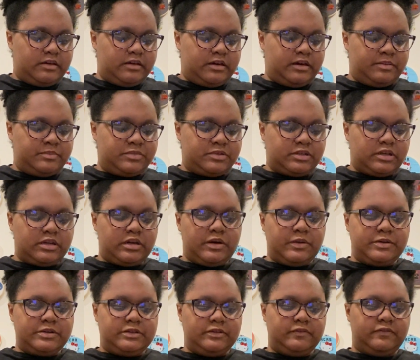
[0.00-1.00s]
I'm just going to go
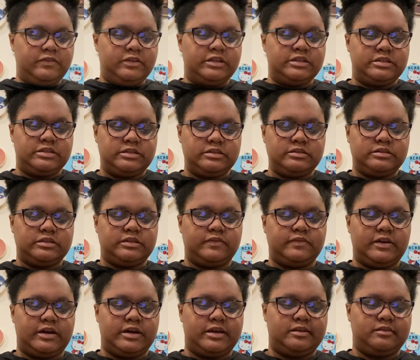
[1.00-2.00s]
into finishes because I've
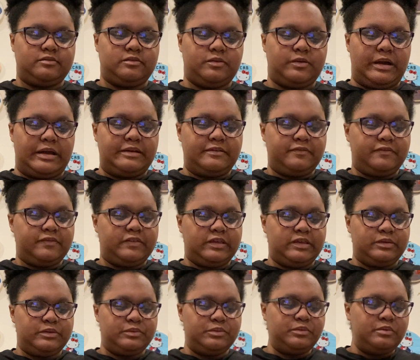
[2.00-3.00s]
got quite a
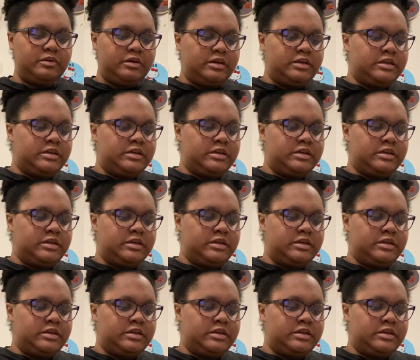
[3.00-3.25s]
few.